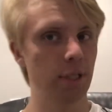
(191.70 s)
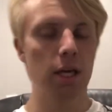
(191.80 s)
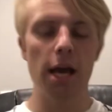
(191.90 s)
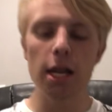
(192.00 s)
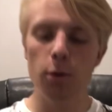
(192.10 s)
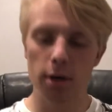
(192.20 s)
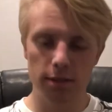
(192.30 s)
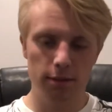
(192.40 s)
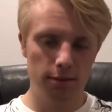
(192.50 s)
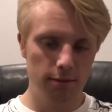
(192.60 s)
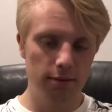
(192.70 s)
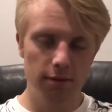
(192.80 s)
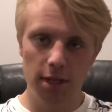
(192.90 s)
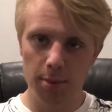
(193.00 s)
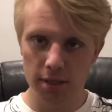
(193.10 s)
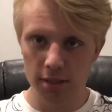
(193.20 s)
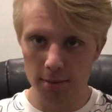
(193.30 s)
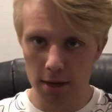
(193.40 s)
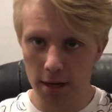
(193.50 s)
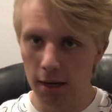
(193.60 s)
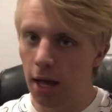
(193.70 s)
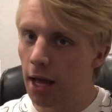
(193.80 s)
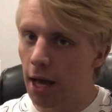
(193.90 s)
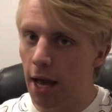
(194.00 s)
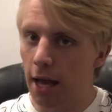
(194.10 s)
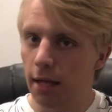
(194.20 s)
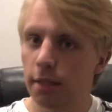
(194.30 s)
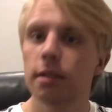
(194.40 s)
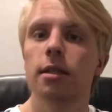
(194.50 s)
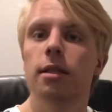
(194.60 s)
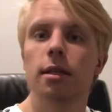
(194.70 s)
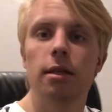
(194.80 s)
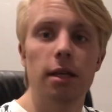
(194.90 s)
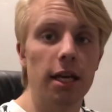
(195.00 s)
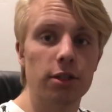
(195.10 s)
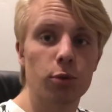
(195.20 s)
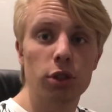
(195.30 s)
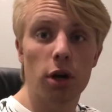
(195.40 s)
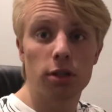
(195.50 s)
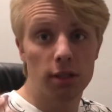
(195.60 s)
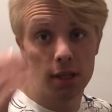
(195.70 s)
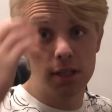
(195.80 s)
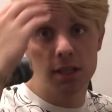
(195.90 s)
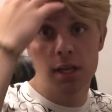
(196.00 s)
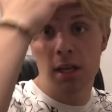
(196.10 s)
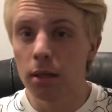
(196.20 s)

Anyways, he places a mine, and he has 3 charges of these.